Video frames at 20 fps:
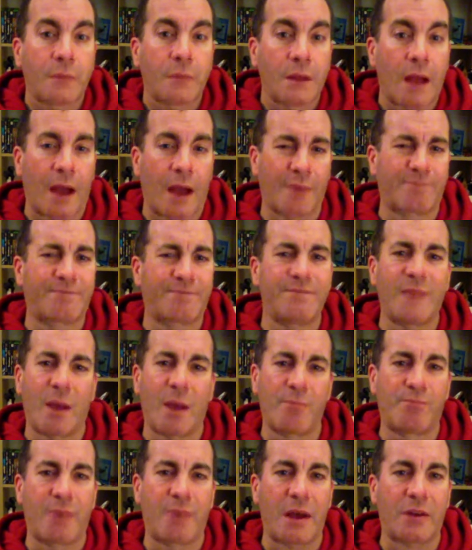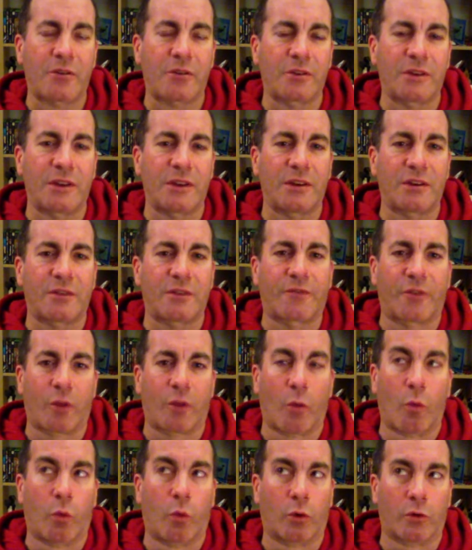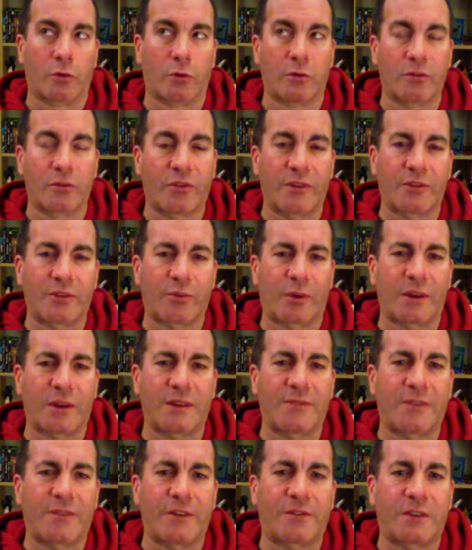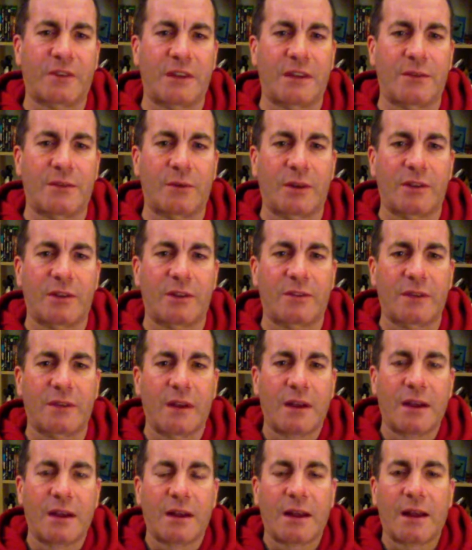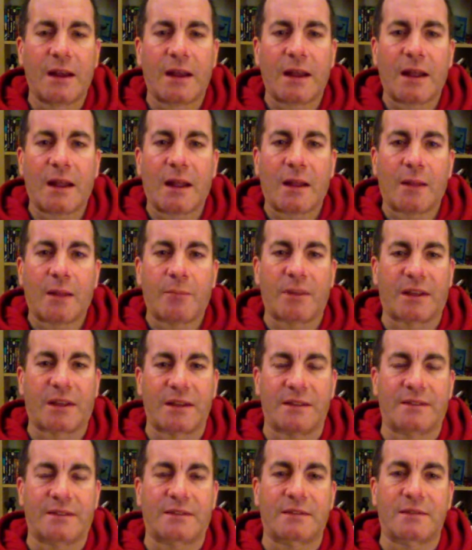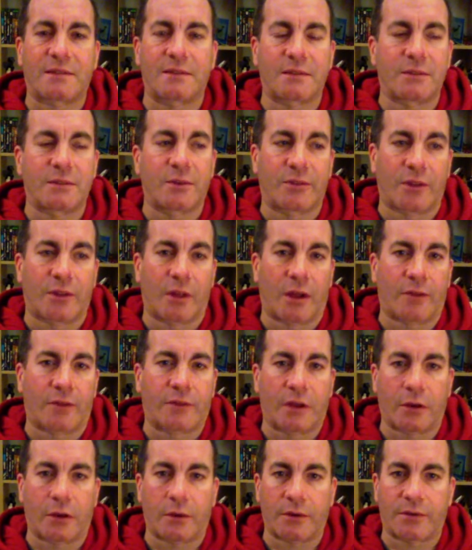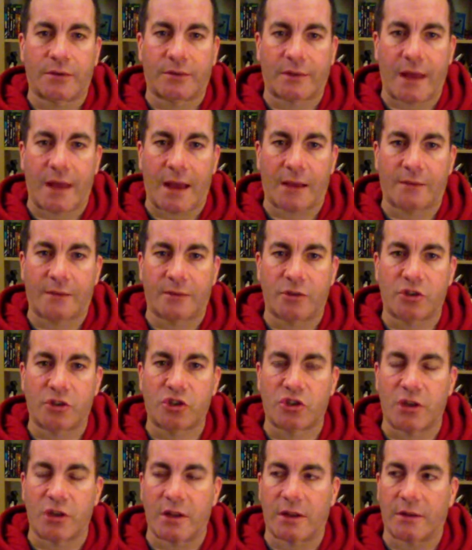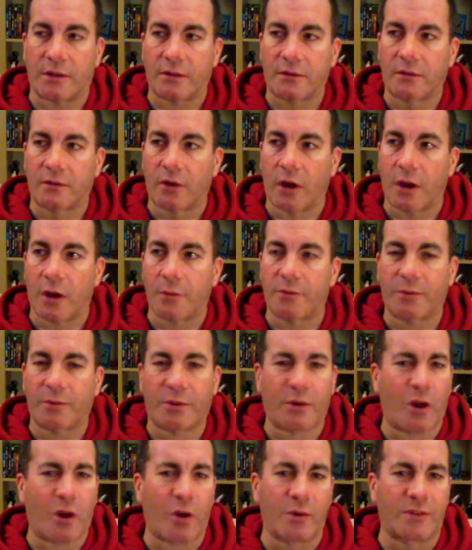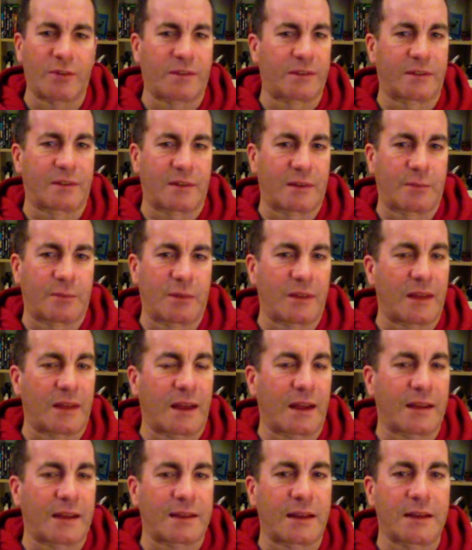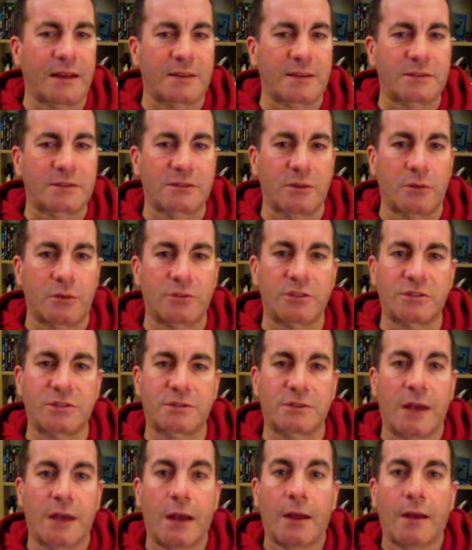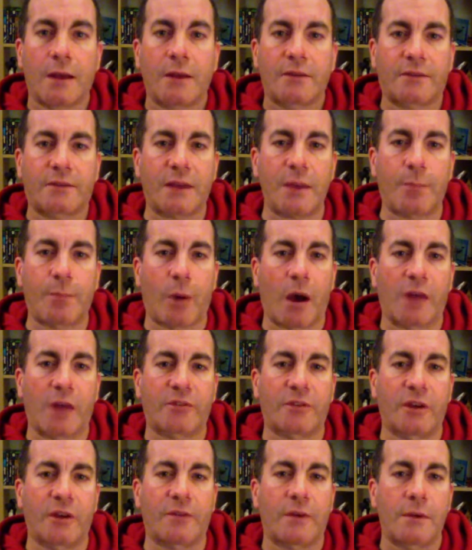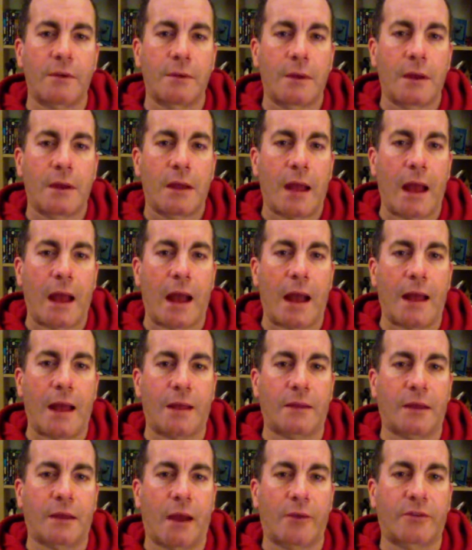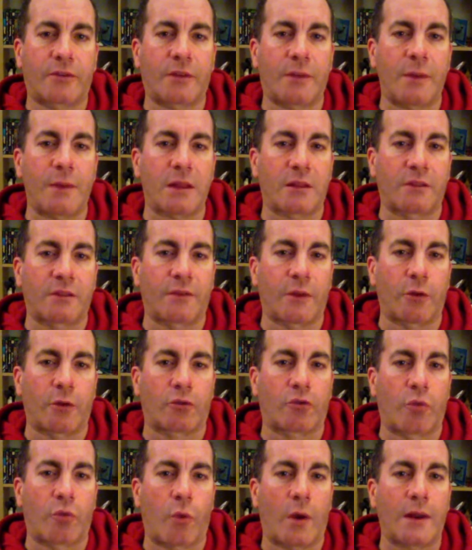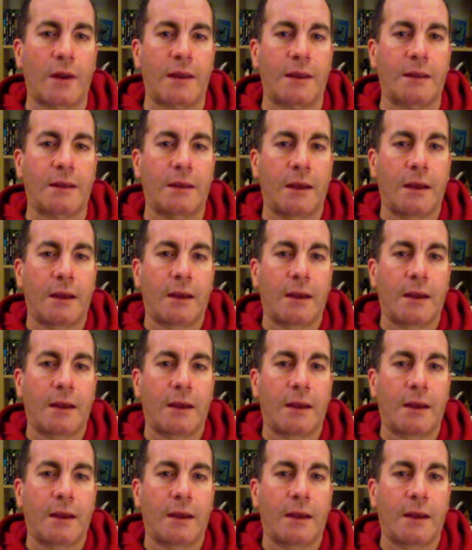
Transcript: a, a better year for the world than 2015 was because there's a lot of terrorist attacks and shit and garbage, but there always is going to be that, I guess. So just stay positive. And I was going to make this video 20